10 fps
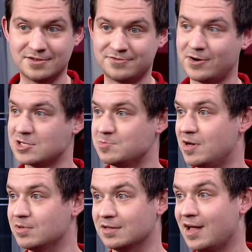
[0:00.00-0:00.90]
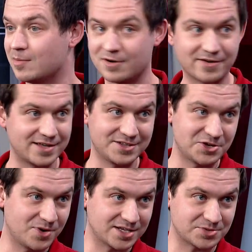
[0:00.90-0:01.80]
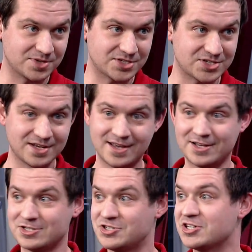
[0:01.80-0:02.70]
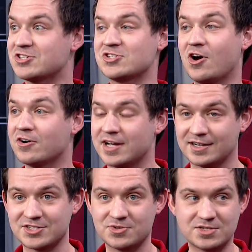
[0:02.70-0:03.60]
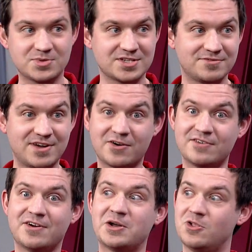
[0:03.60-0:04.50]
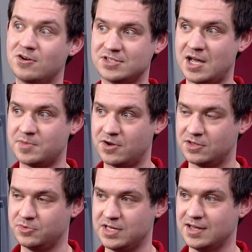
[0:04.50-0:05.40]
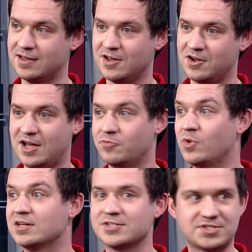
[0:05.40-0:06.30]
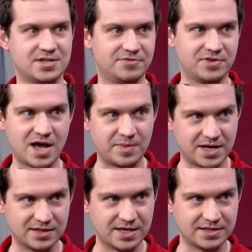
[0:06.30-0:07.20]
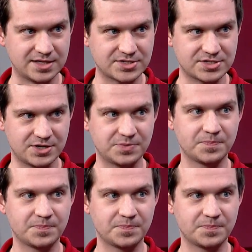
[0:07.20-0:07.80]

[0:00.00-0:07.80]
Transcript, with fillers: The first public library in the US was just starting. So this was a very, very long time ago that we have witnessed a phenomenon like this. So. And